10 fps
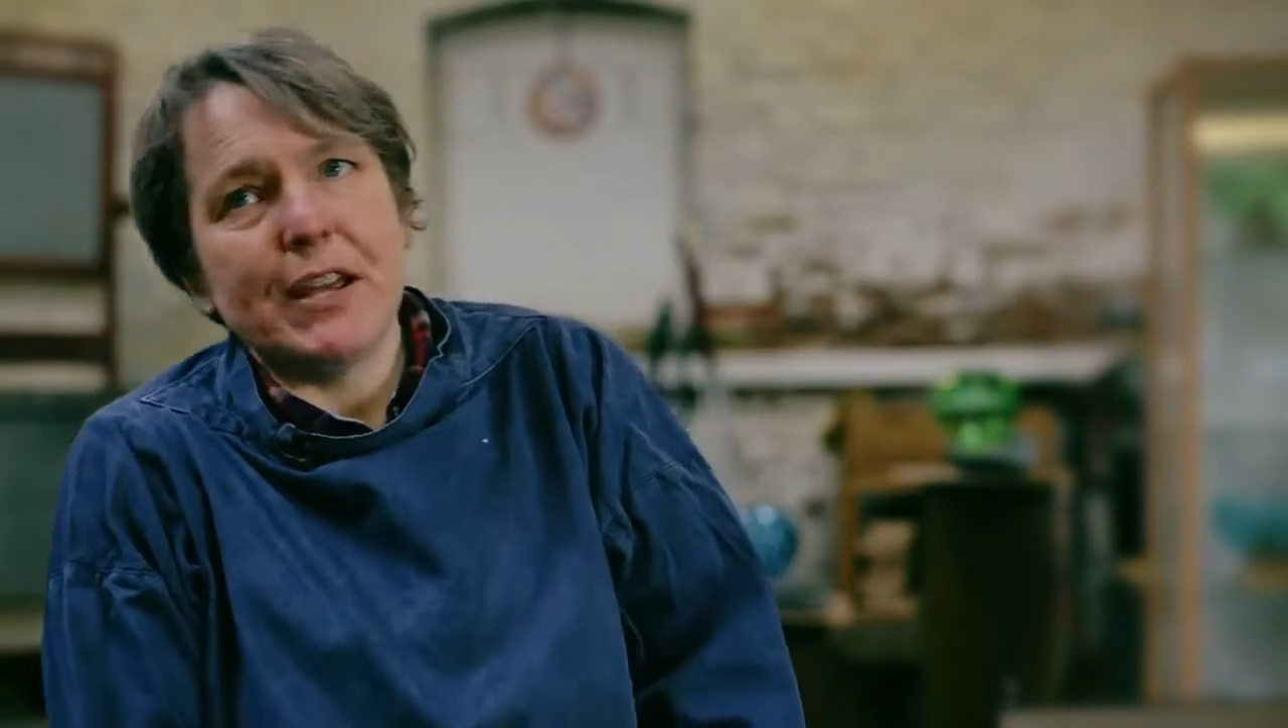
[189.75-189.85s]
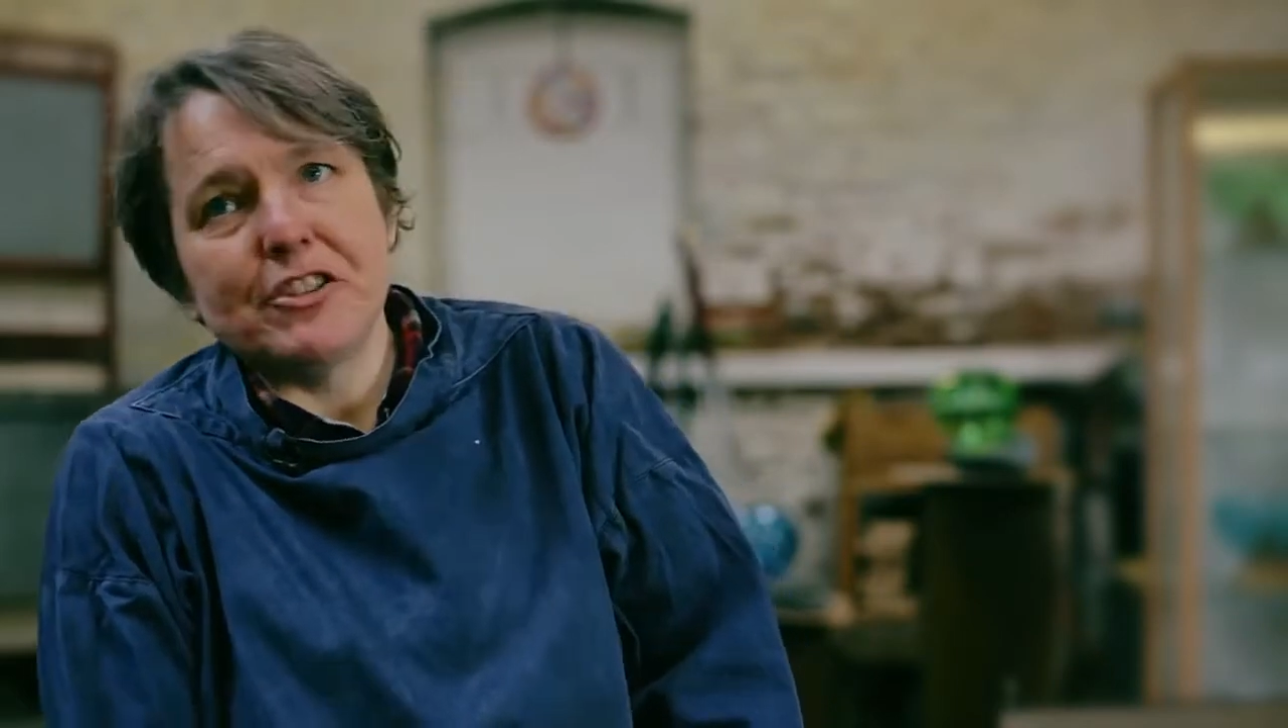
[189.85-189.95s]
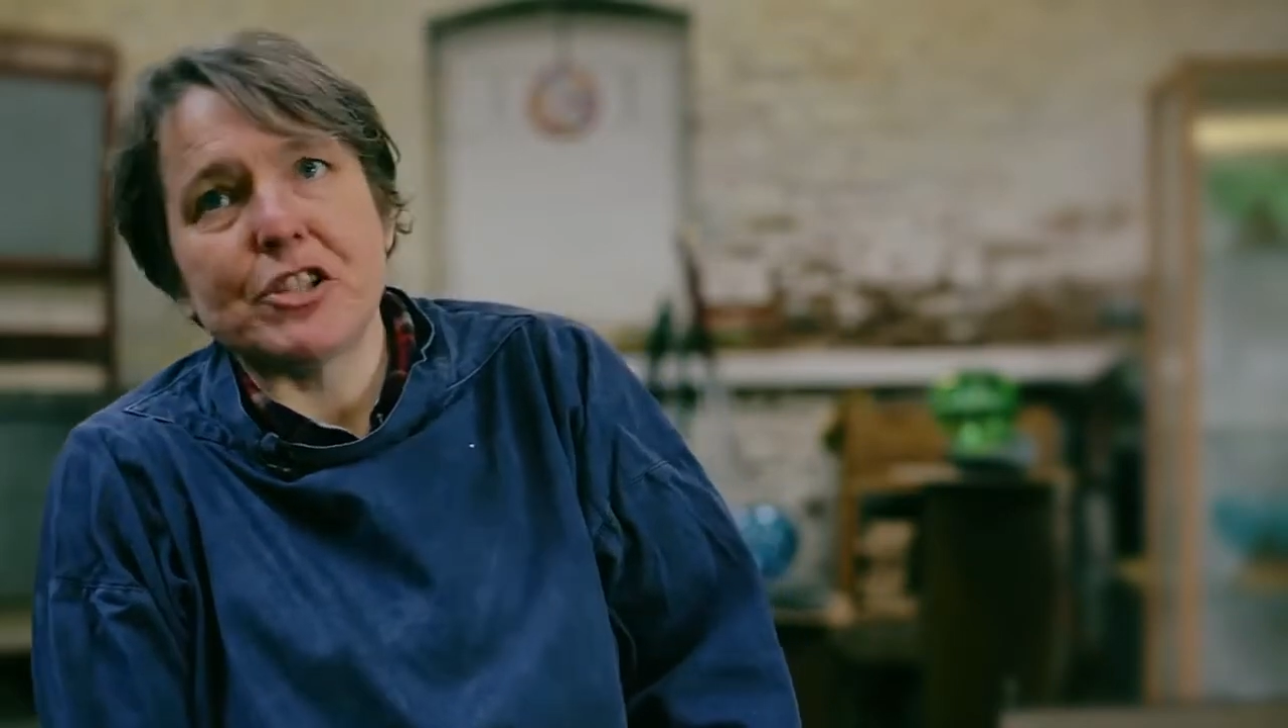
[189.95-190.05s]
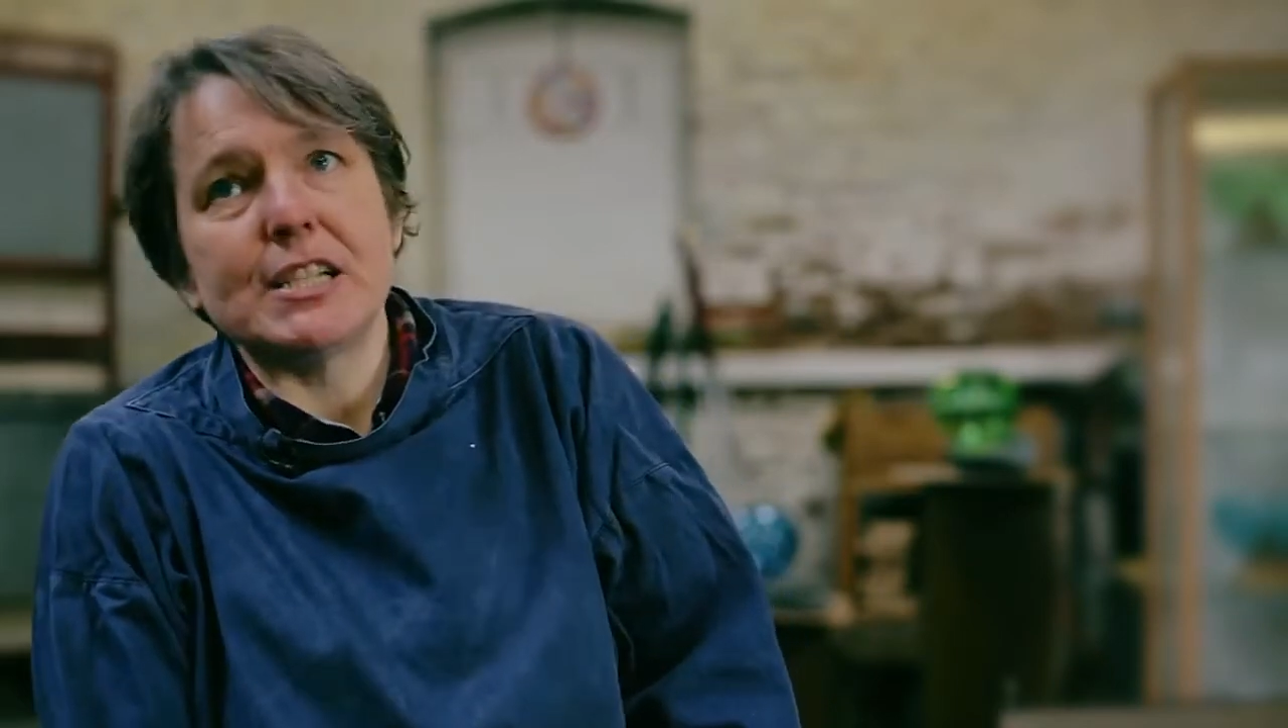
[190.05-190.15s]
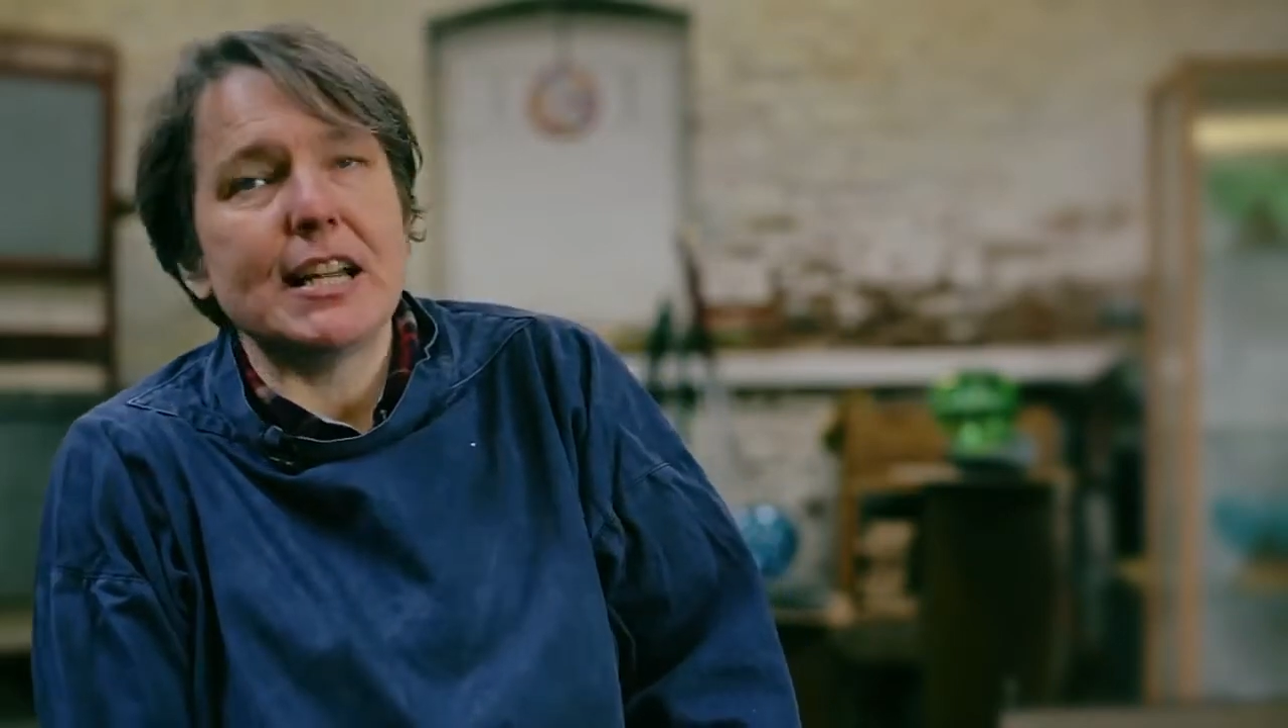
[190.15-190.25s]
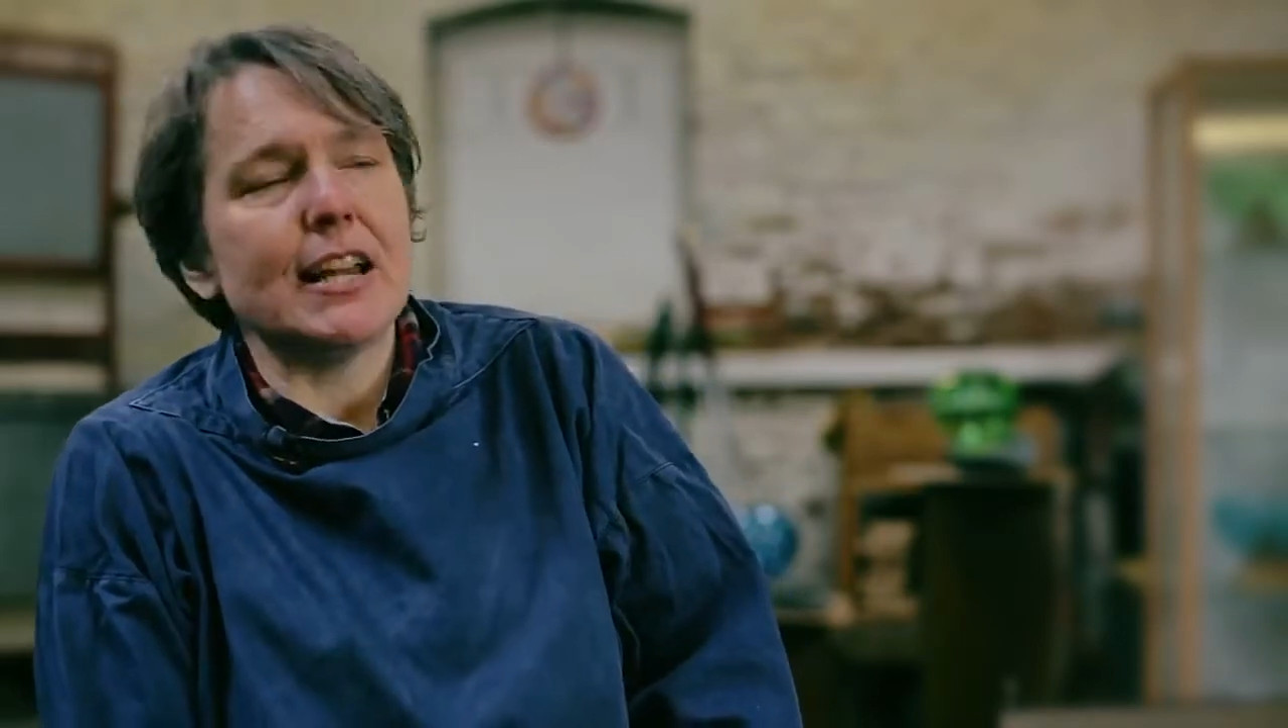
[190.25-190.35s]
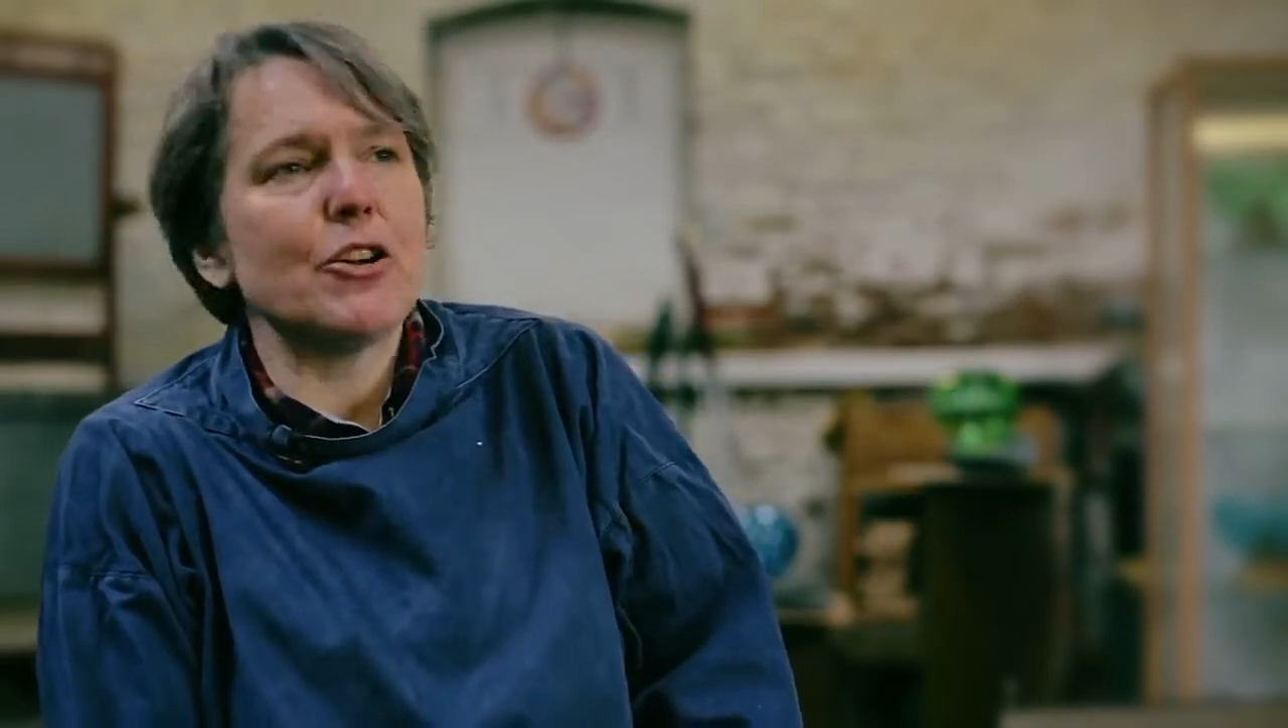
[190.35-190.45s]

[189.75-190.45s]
interested in